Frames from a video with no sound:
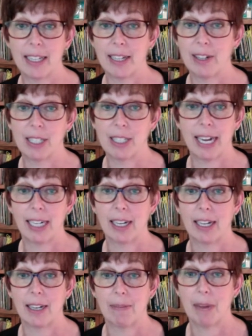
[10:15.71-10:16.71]
There's like
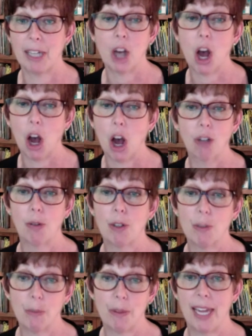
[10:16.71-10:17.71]
a tall
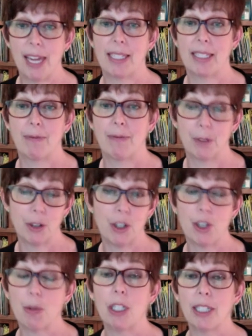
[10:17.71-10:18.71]
group that's
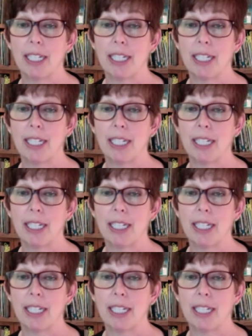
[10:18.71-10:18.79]
virtual.